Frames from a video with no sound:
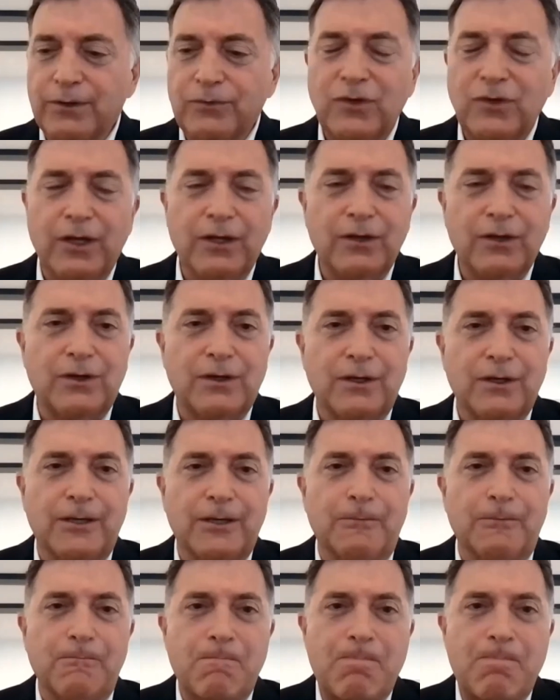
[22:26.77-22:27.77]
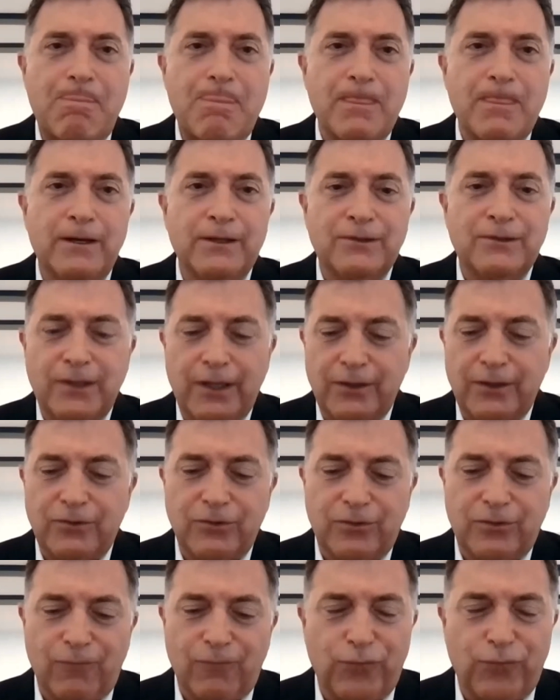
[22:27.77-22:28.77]
let's take
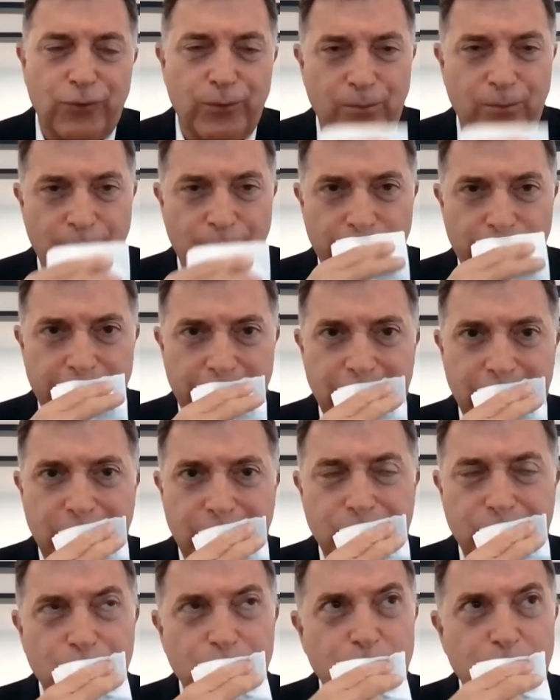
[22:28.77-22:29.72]
just a few more minutes